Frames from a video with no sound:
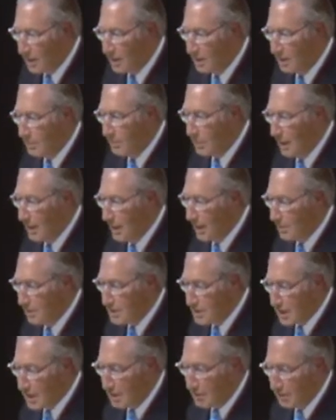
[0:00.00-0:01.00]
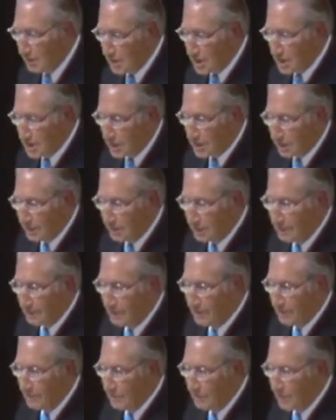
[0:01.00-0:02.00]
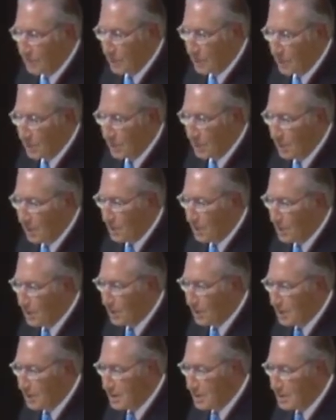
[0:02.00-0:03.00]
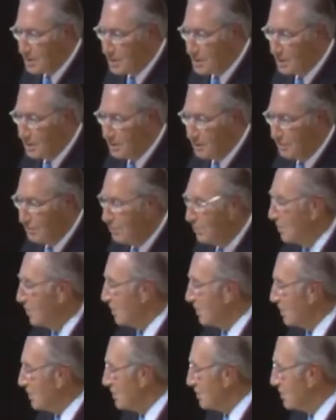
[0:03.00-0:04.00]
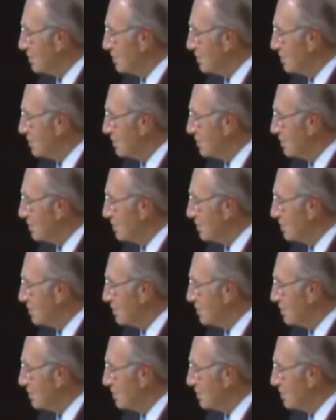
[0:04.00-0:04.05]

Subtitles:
the plan of salvation, all this for us.